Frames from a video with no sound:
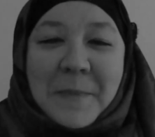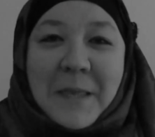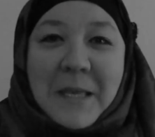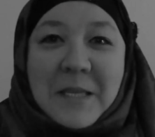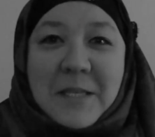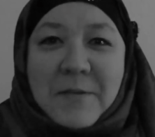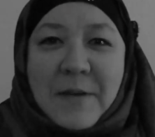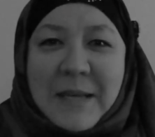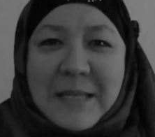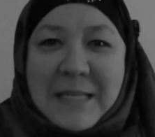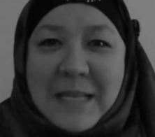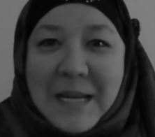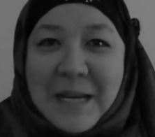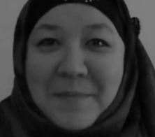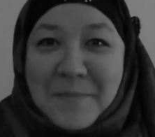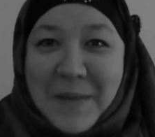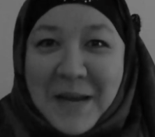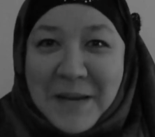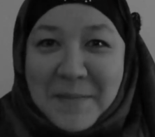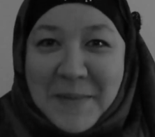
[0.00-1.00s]
So I
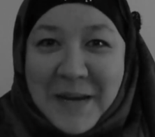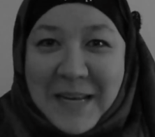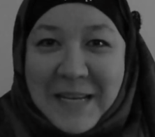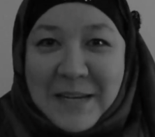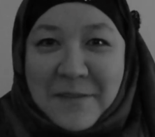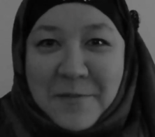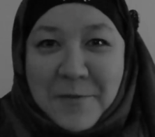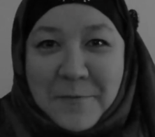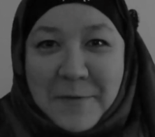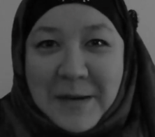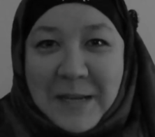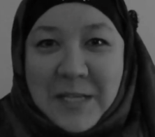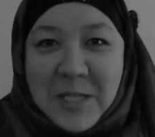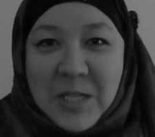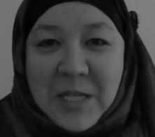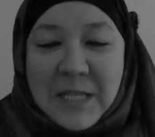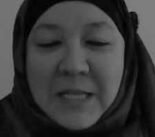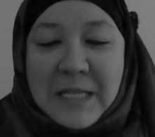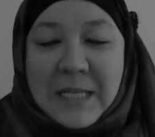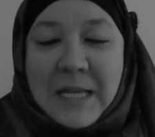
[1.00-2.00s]
studied many different
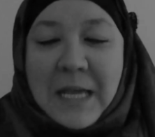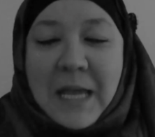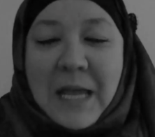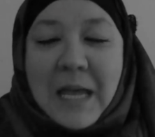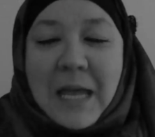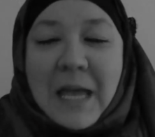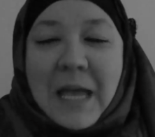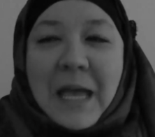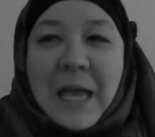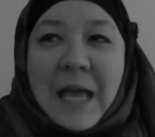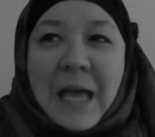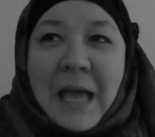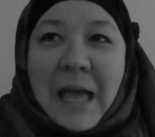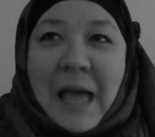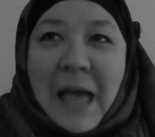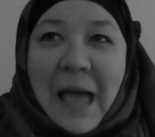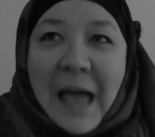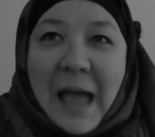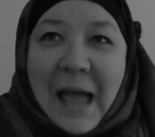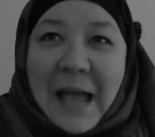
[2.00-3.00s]
religions,
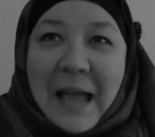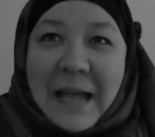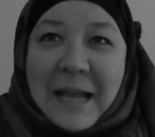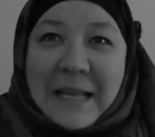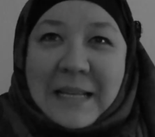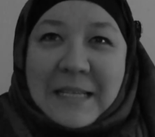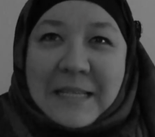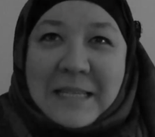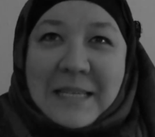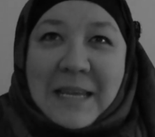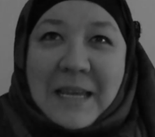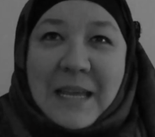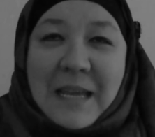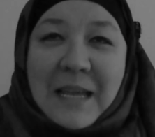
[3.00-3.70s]
and